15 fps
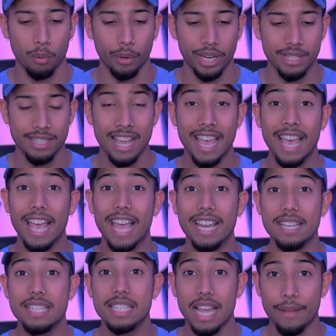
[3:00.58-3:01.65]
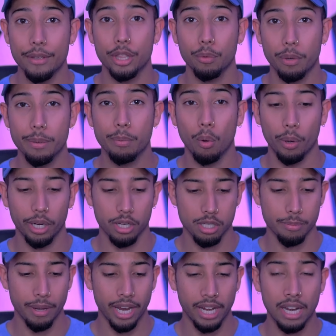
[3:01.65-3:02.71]
points and seven
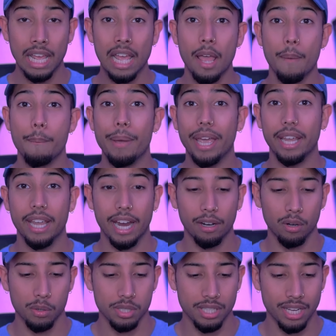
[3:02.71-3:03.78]
three-pointers made. Banchero